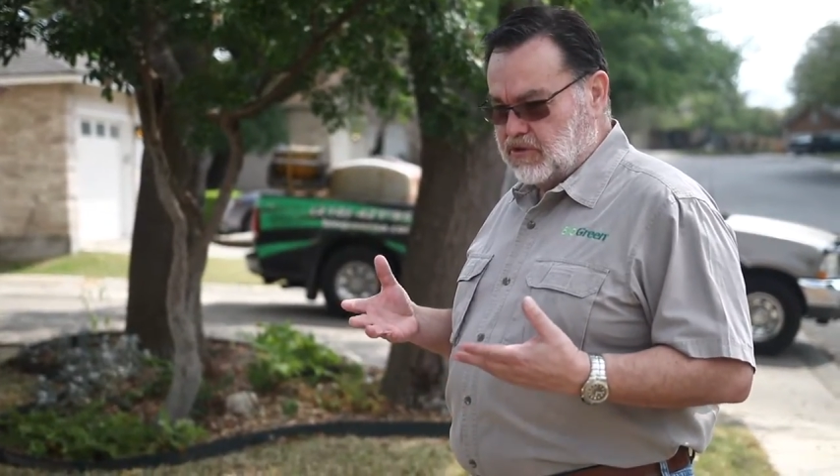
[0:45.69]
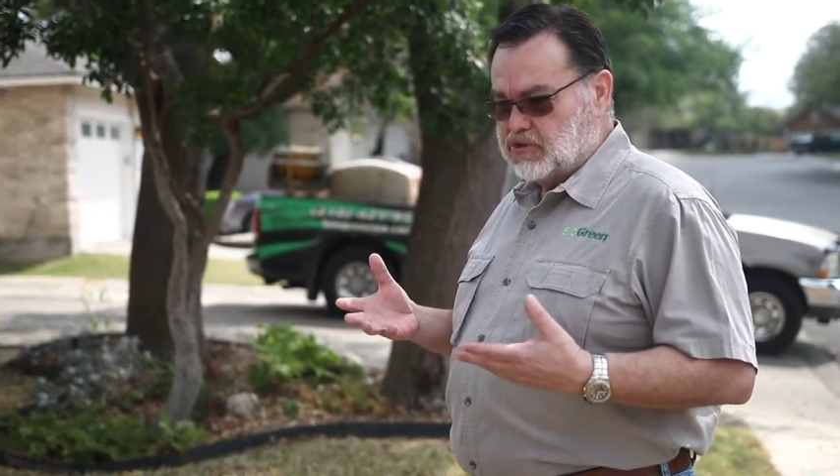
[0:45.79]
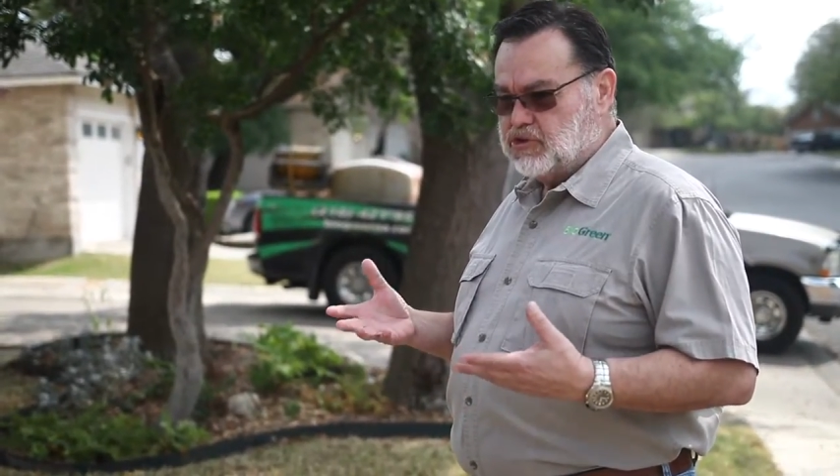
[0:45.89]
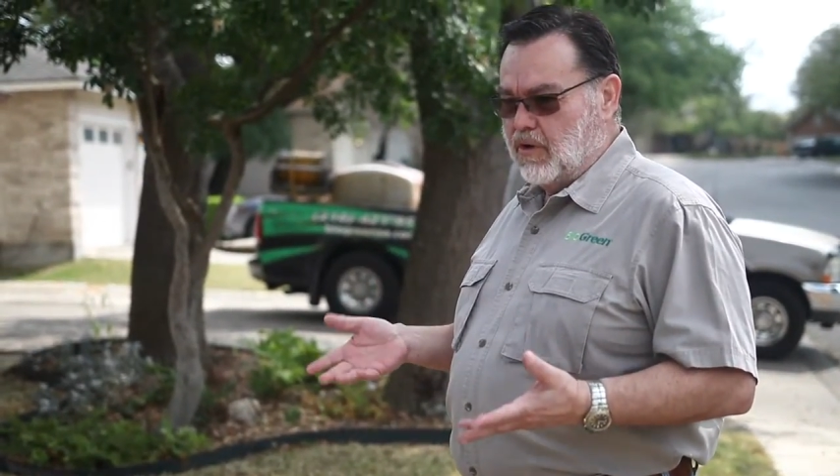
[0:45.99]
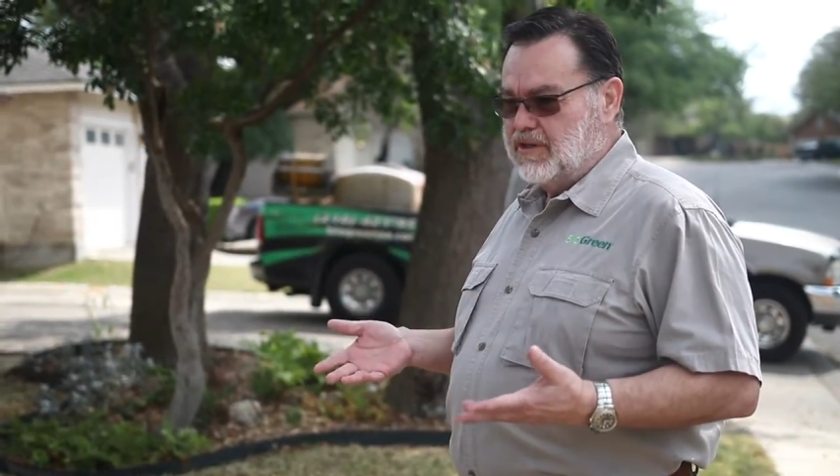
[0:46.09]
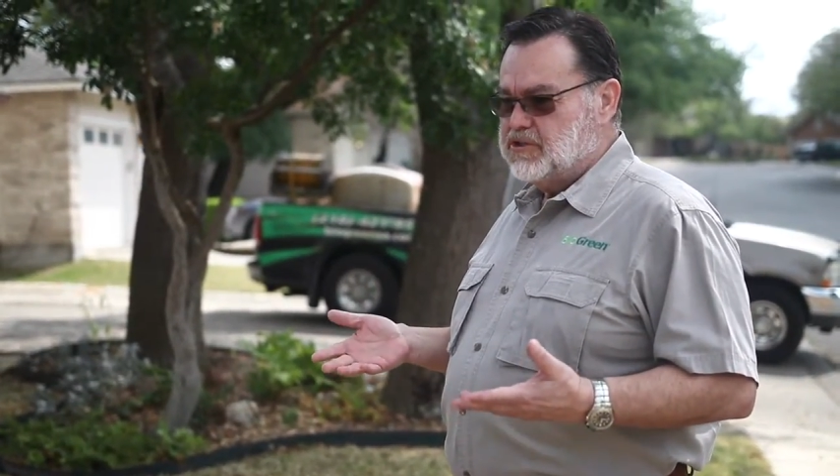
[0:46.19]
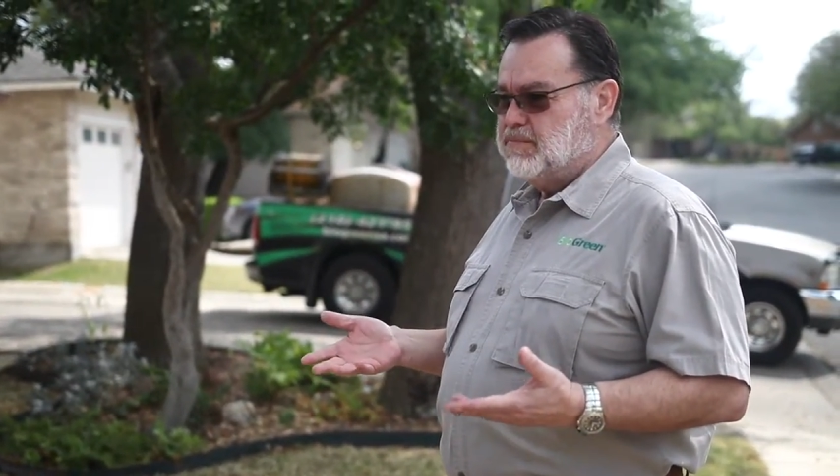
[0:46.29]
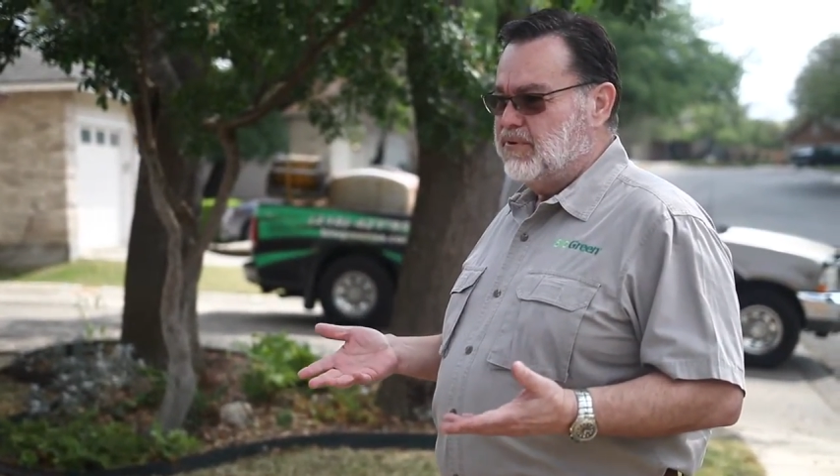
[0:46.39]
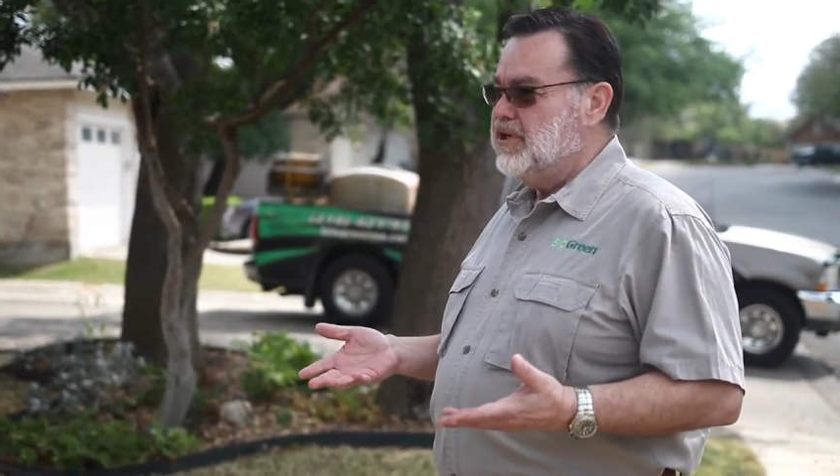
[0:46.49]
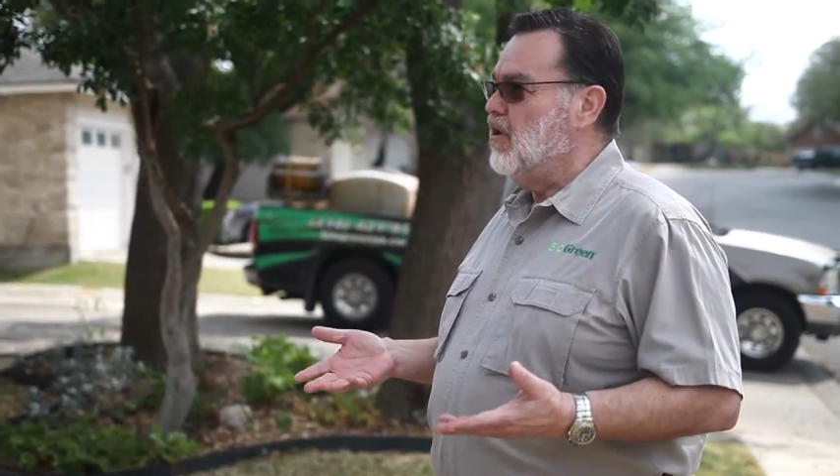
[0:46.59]
Your soil
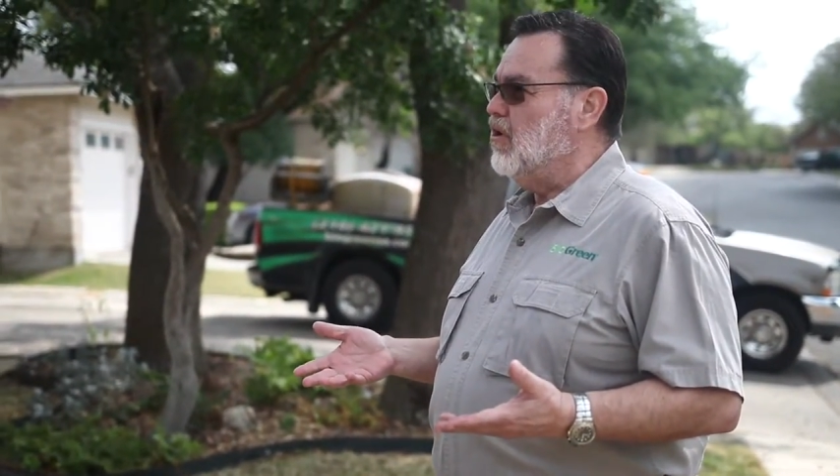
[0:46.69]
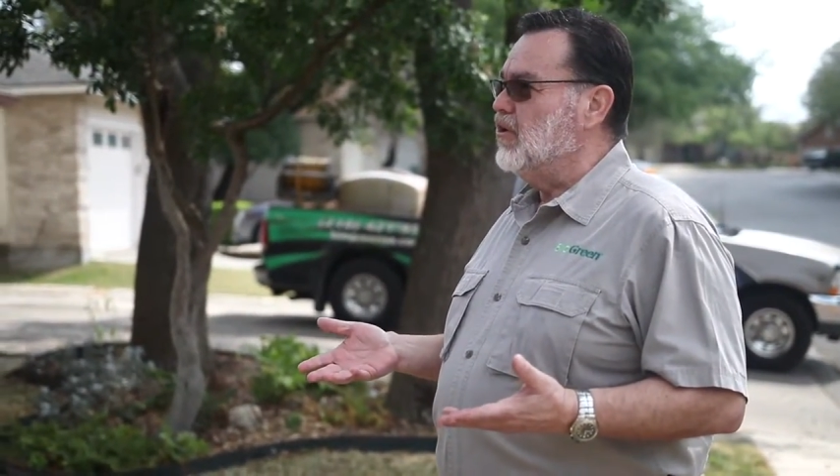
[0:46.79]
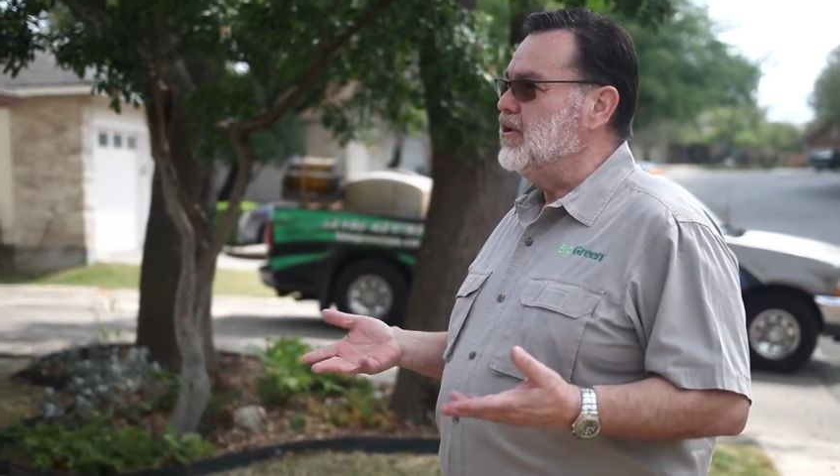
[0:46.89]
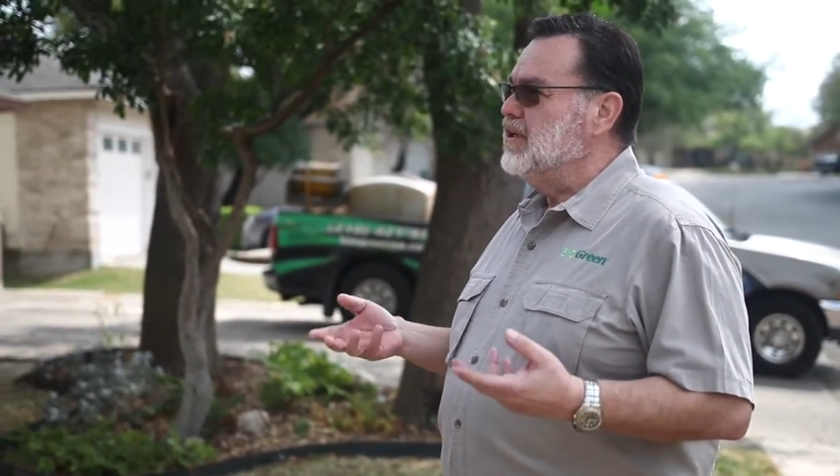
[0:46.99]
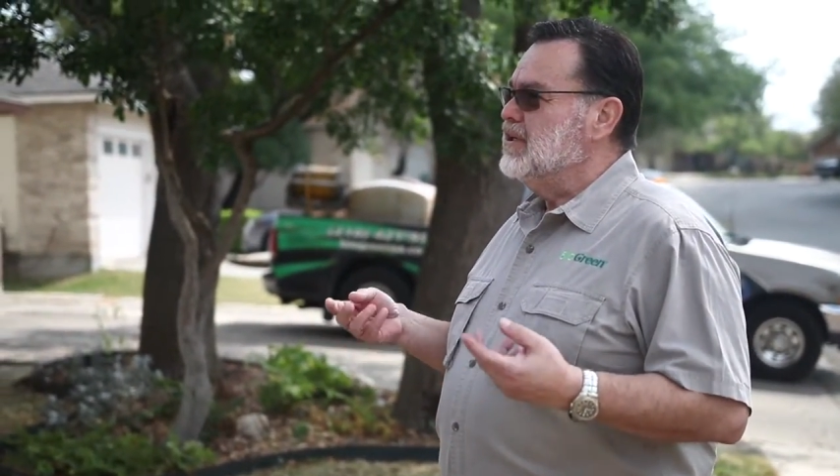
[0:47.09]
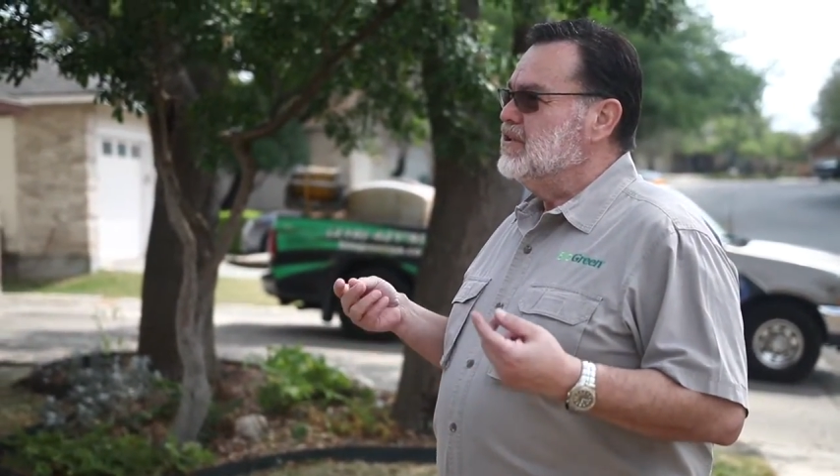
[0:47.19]
is pretty hard,